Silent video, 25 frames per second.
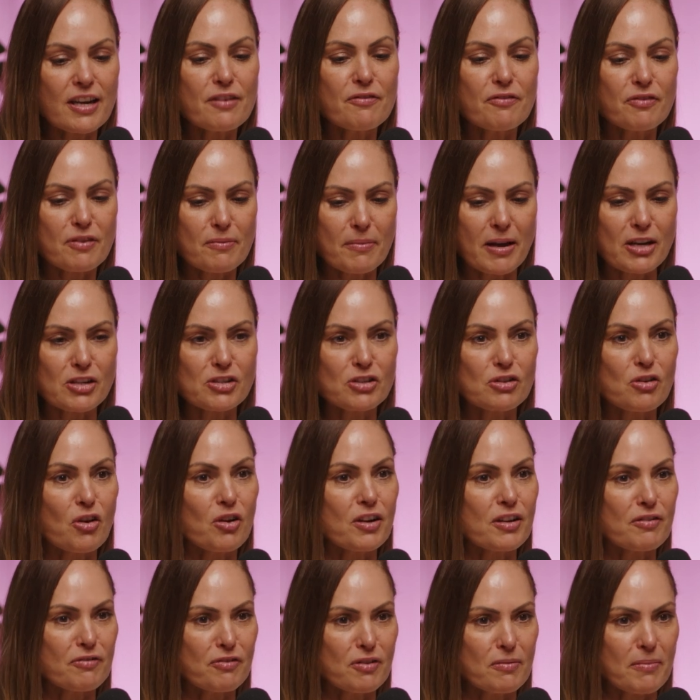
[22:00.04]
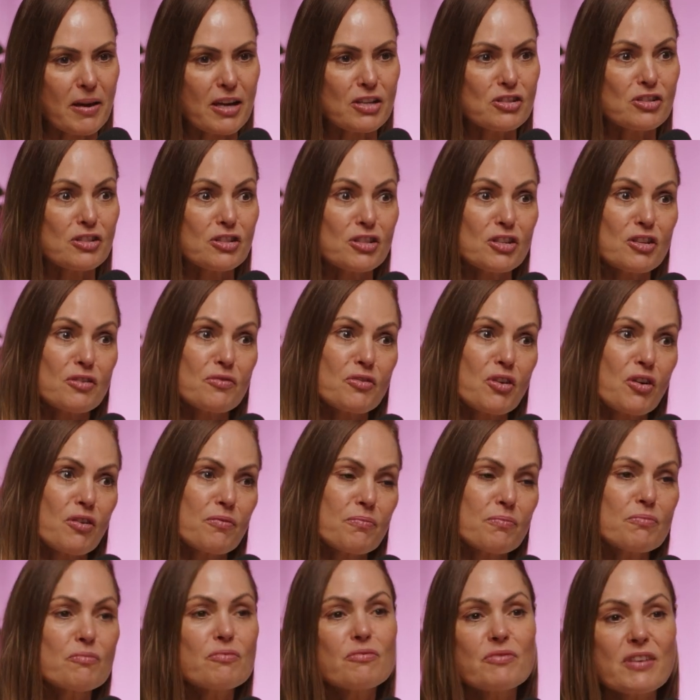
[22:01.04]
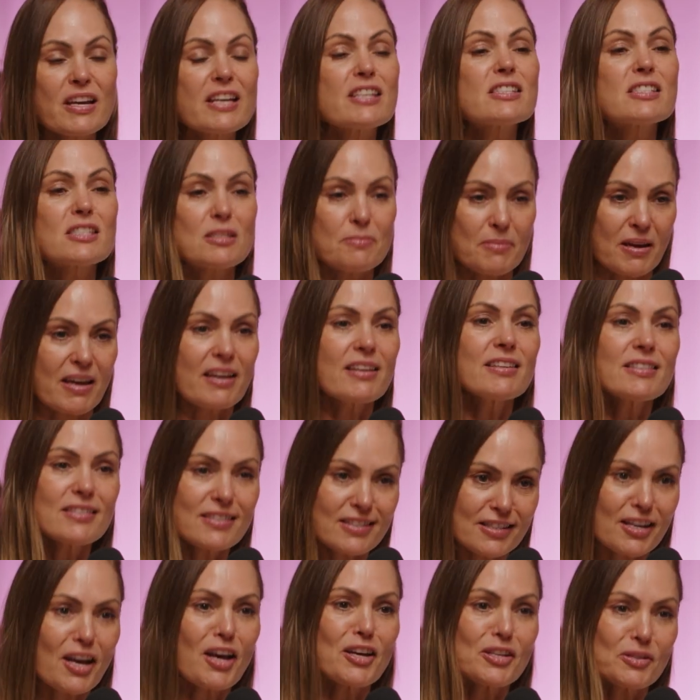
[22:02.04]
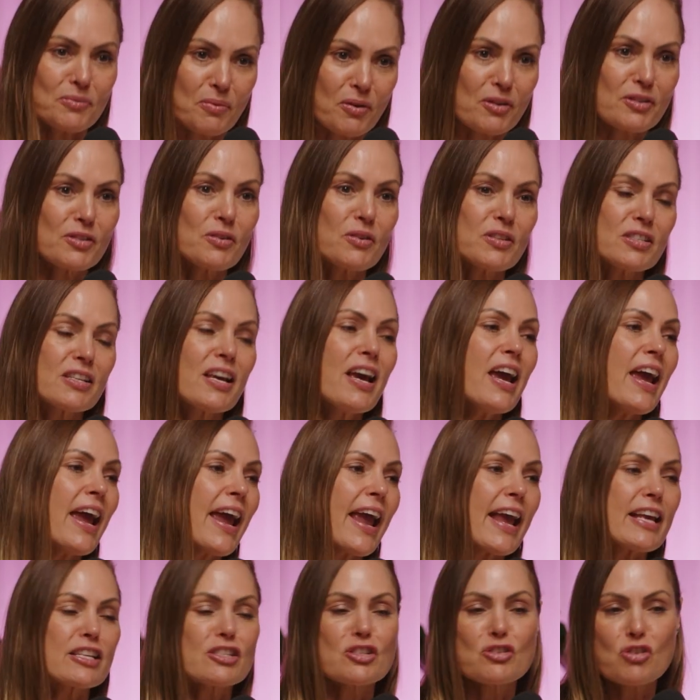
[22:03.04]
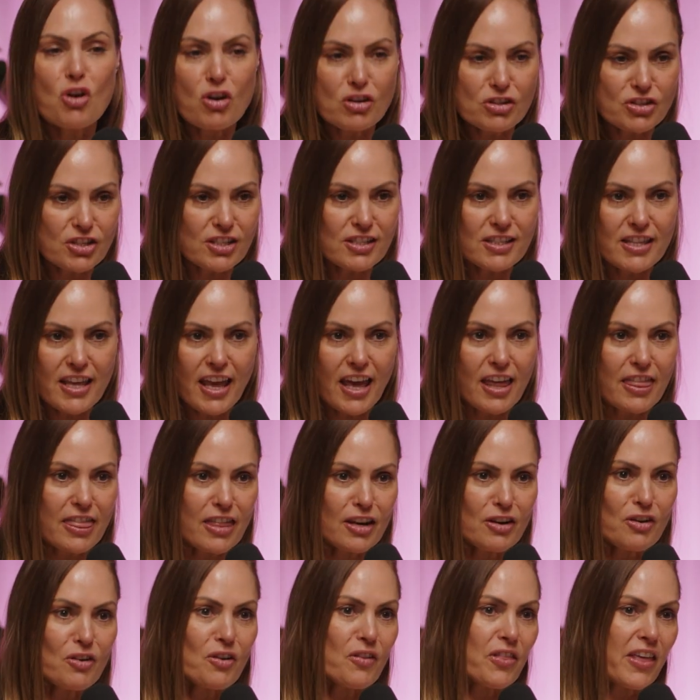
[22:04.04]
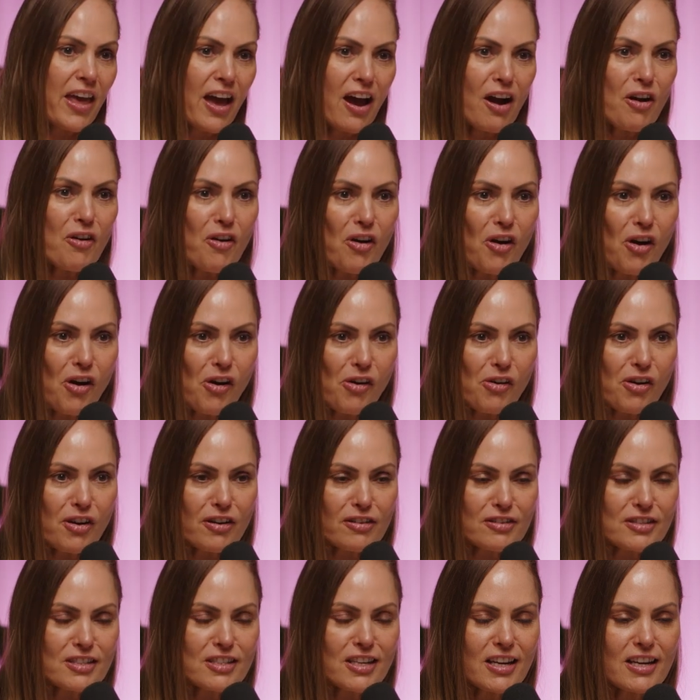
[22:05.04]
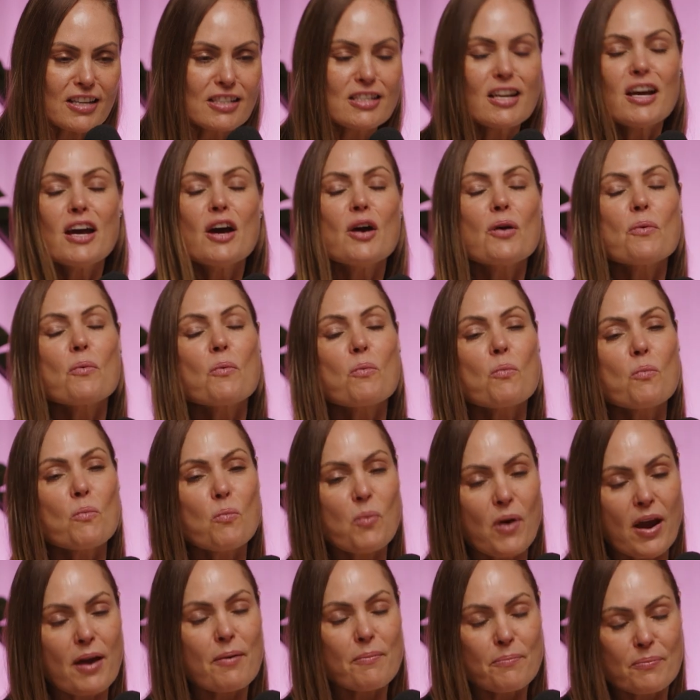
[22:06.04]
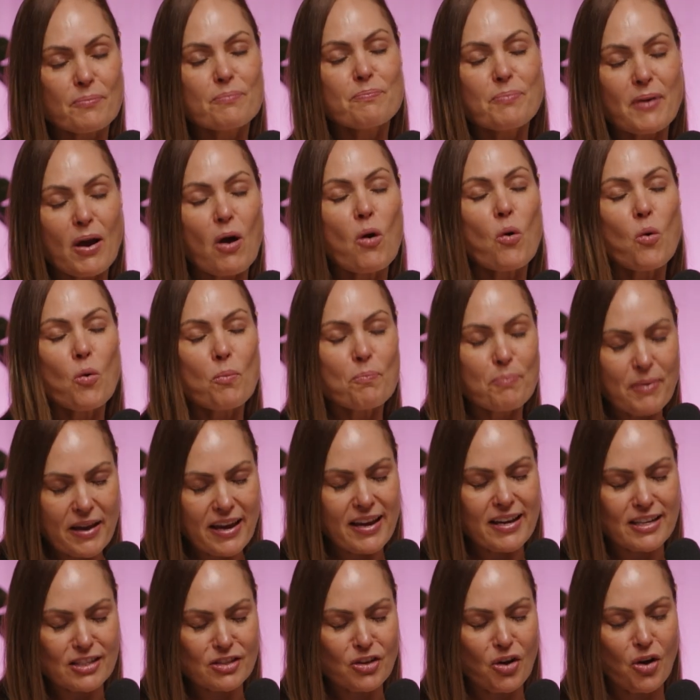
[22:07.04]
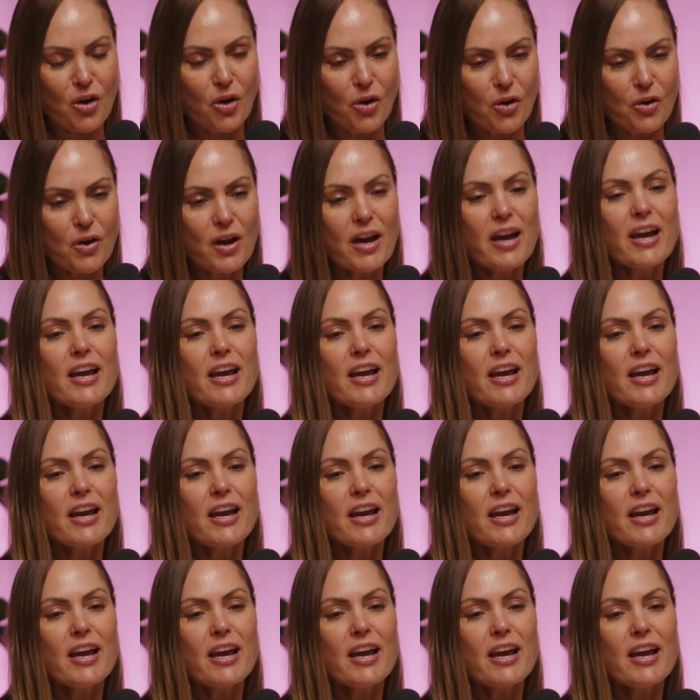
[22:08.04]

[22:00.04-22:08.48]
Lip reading: inflammation on inflammation. So you've got histamines as well. So it's not just the ethanol, the alcohol content, albeit though,